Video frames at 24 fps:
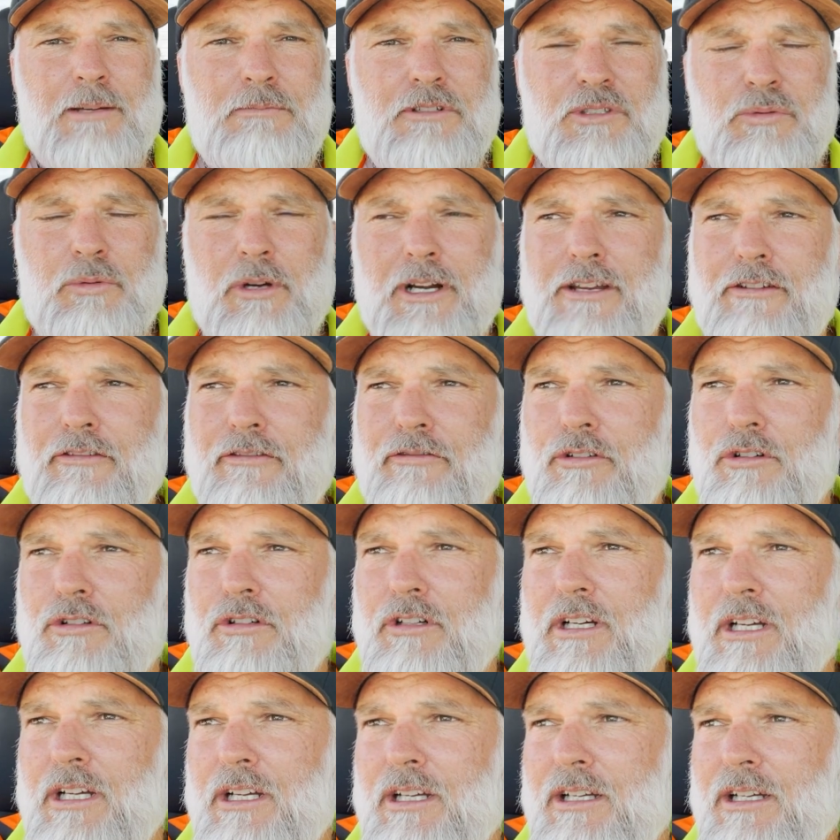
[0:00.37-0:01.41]
I'm just waiting
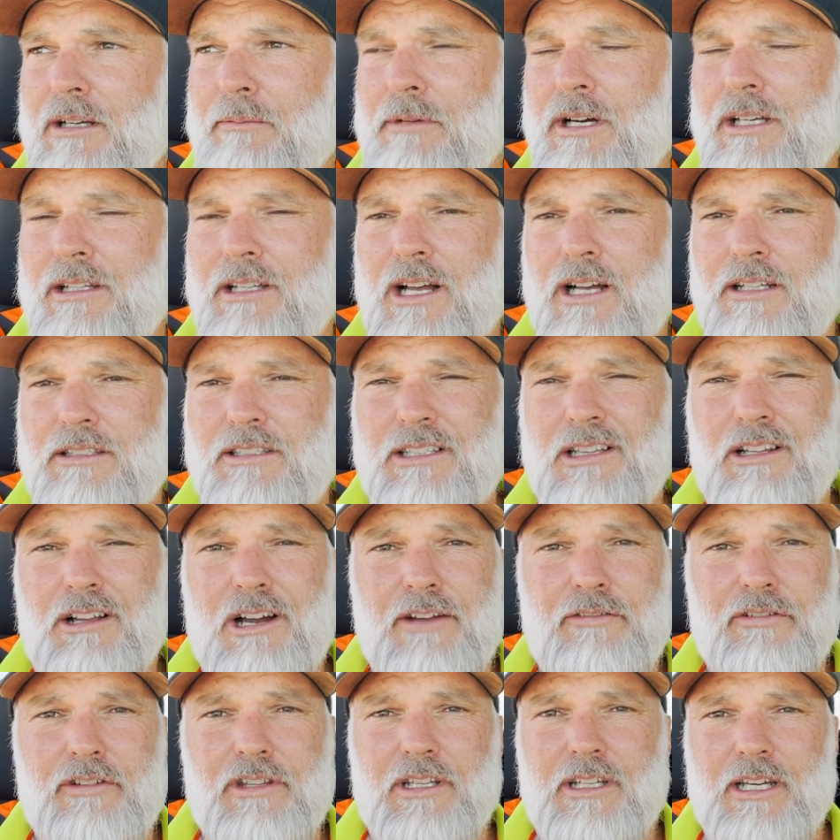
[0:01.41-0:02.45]
for uh, my last
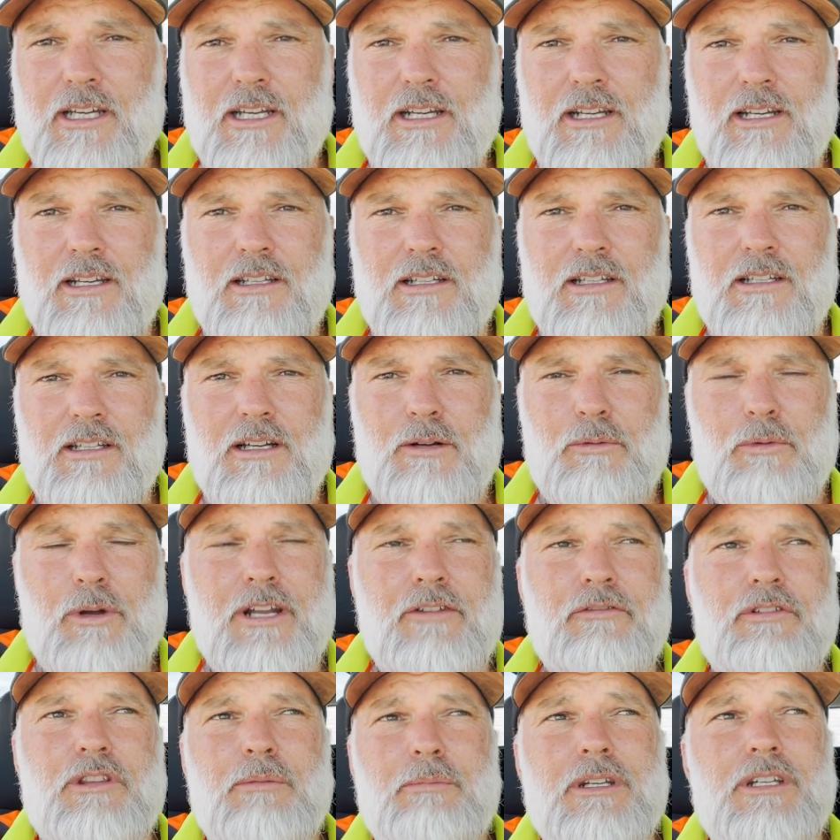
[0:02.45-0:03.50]
client for the day and uh,
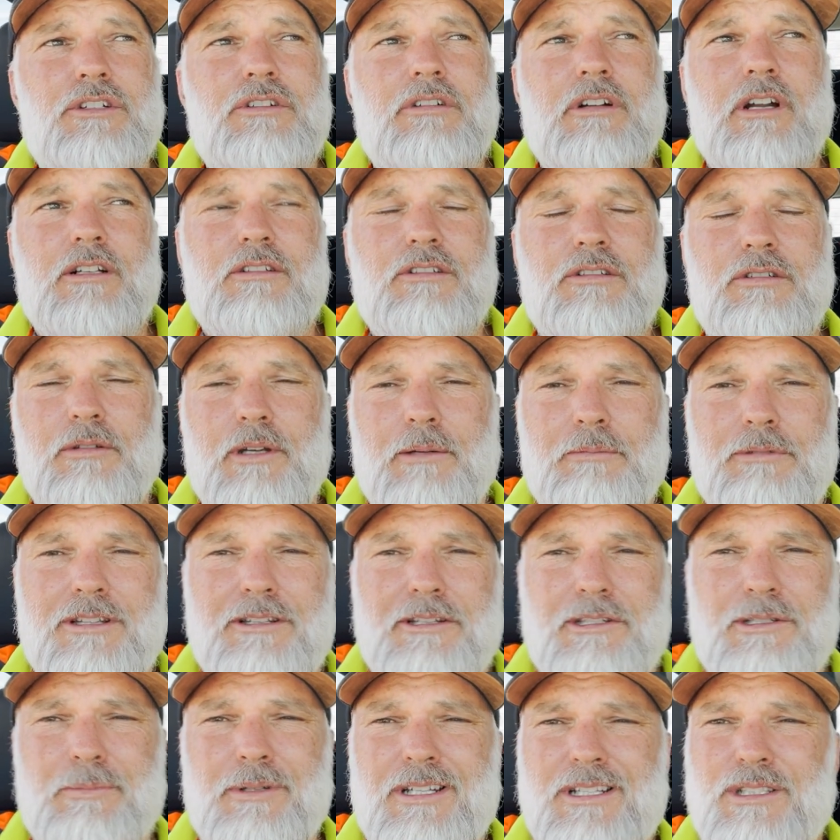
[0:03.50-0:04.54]
waiting for the bin truck to empty
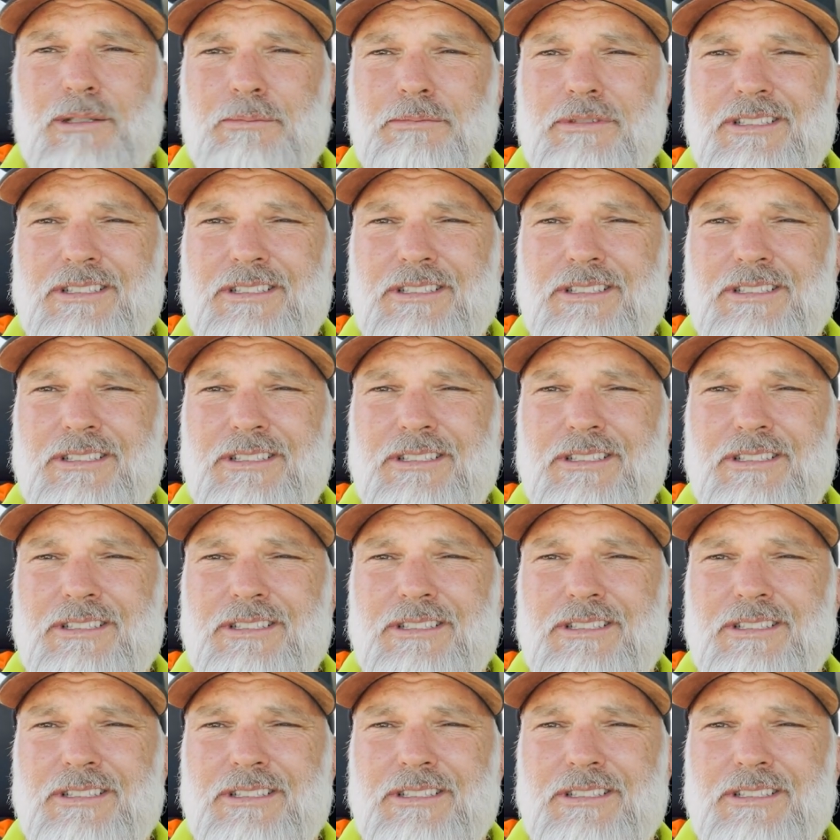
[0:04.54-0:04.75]
these bins.